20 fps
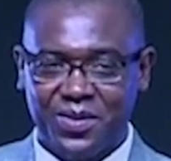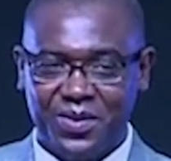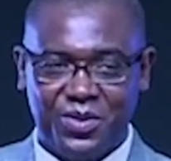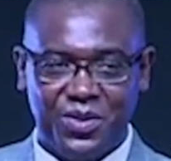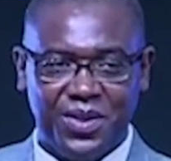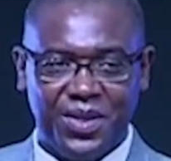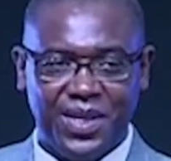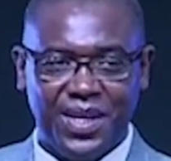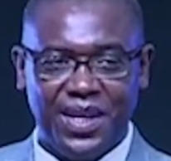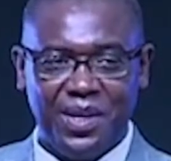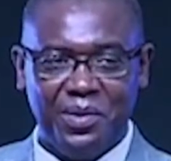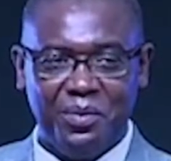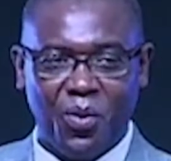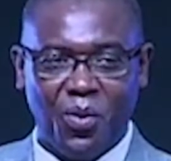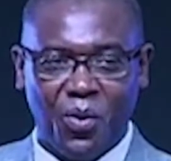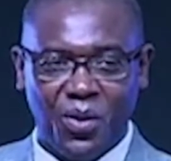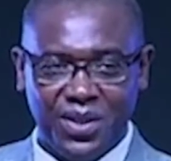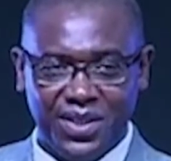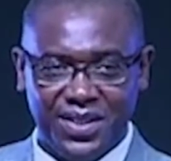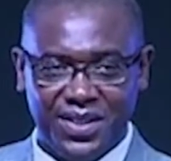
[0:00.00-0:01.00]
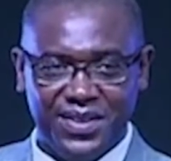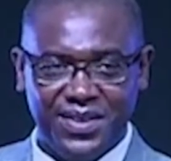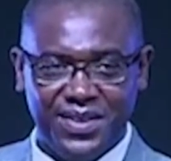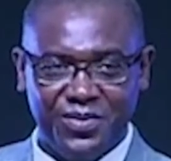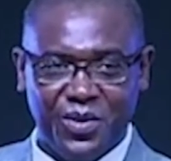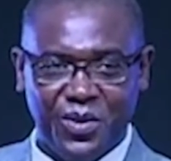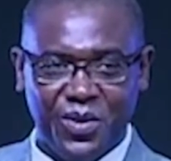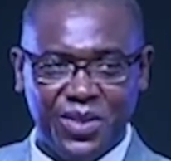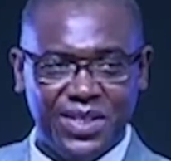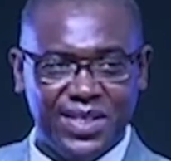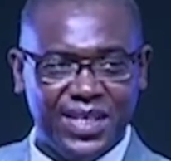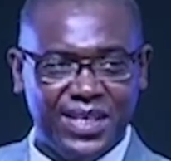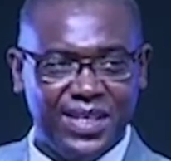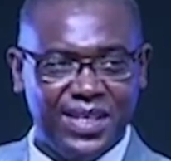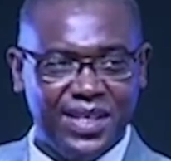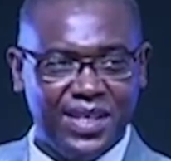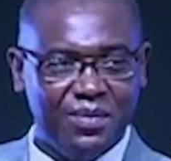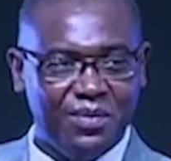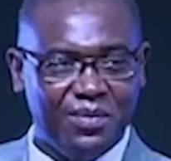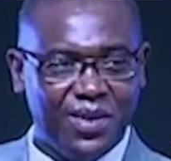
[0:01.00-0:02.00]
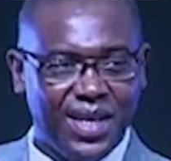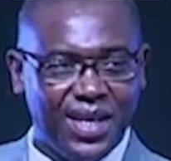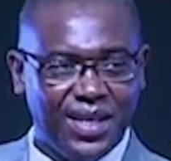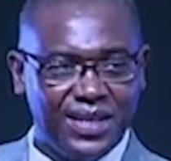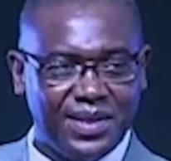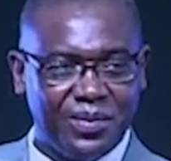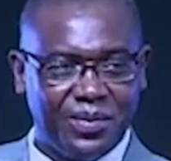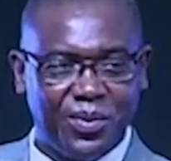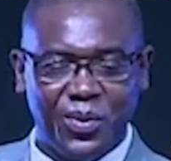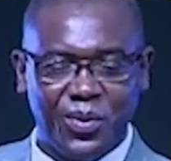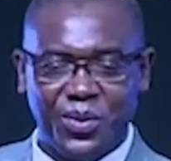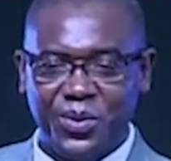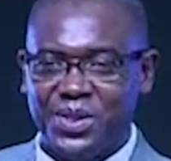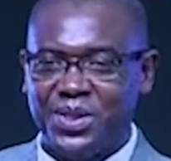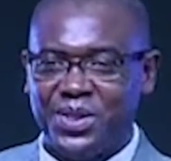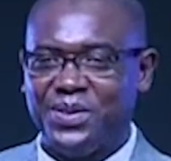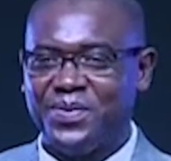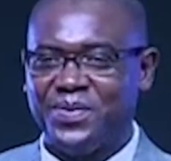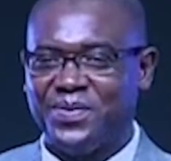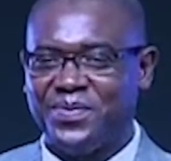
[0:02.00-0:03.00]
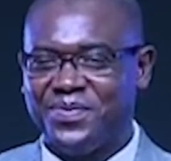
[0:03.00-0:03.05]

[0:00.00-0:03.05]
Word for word: to the land board mogoditshane land board i suppose